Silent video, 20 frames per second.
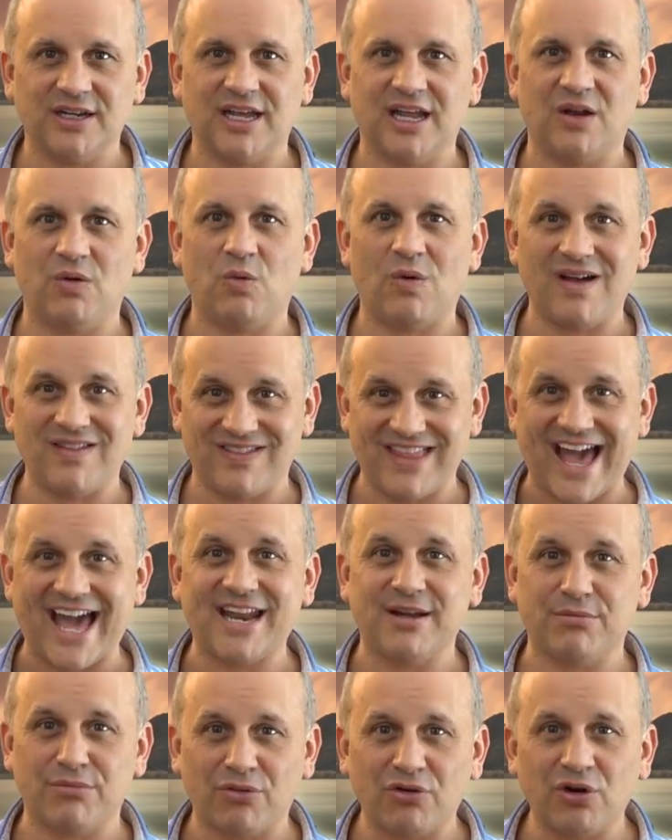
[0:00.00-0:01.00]
and want that
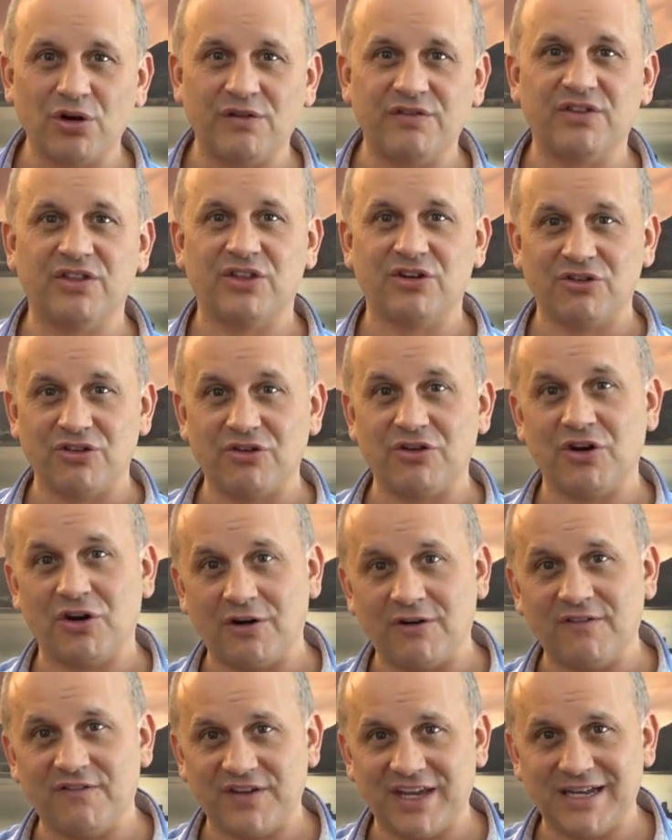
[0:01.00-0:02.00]
improved through their
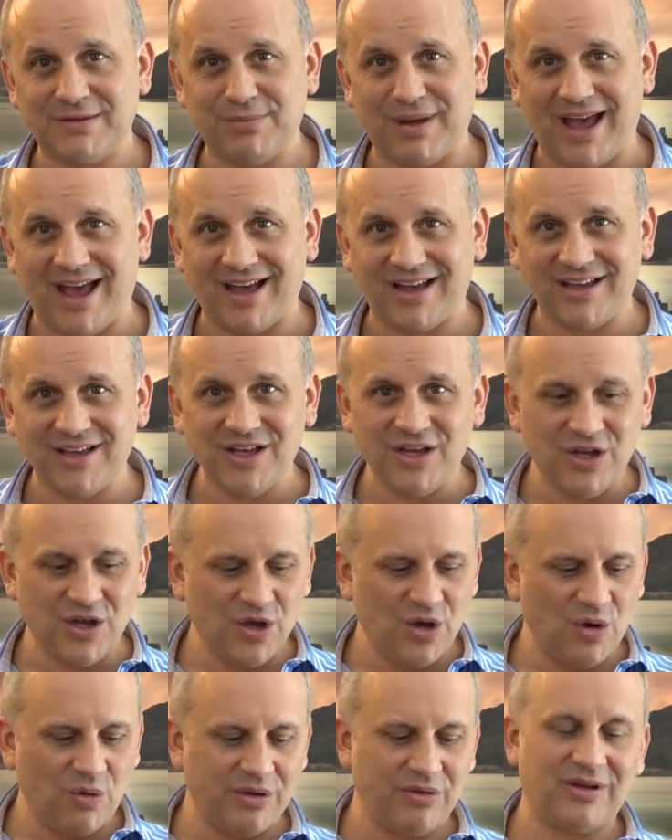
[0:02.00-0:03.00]
neurofeedback.
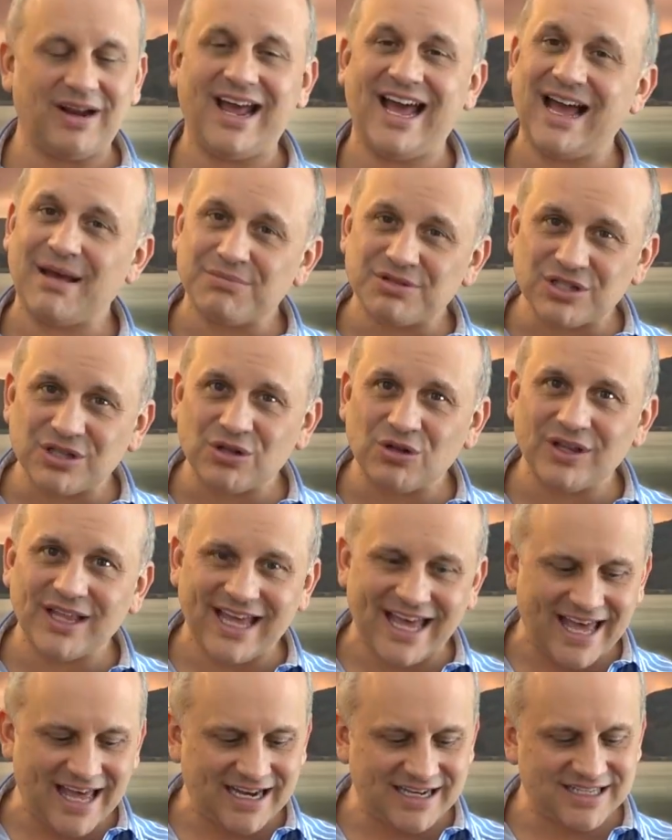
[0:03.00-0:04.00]
We would absolutely
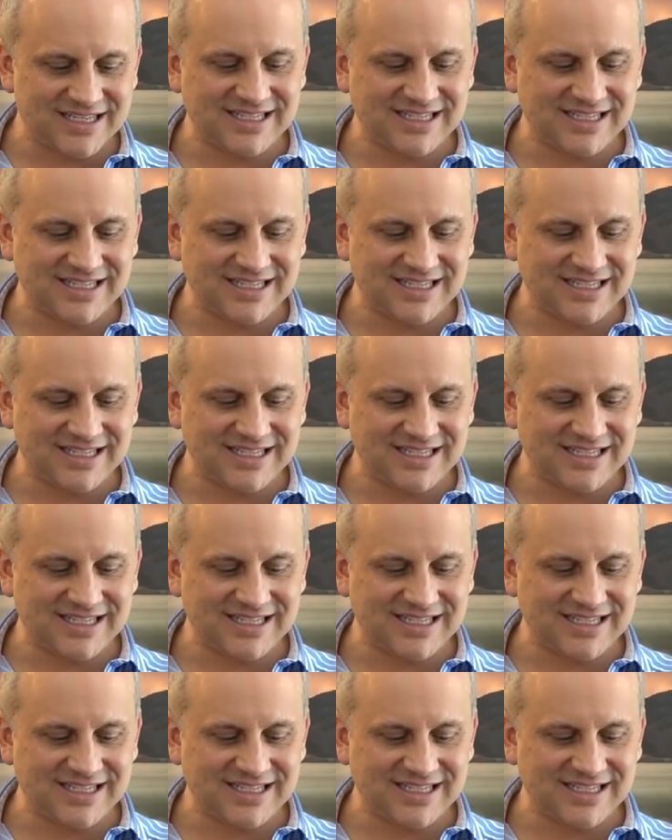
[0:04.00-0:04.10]
add